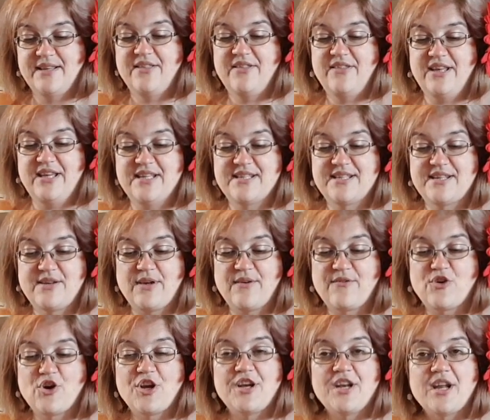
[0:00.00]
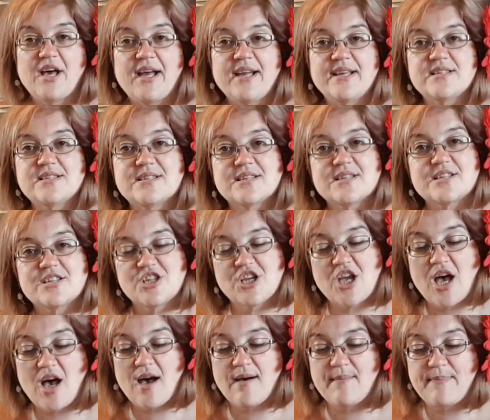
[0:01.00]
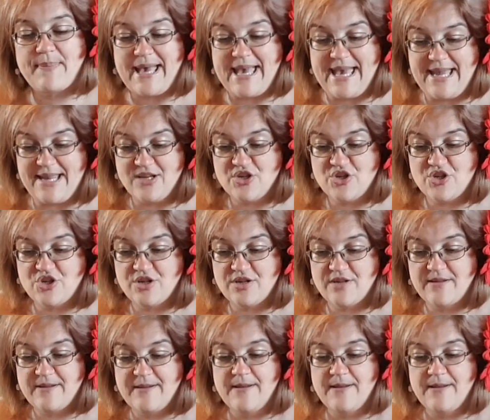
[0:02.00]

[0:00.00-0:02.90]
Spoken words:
this so that I've got a nice sharp edge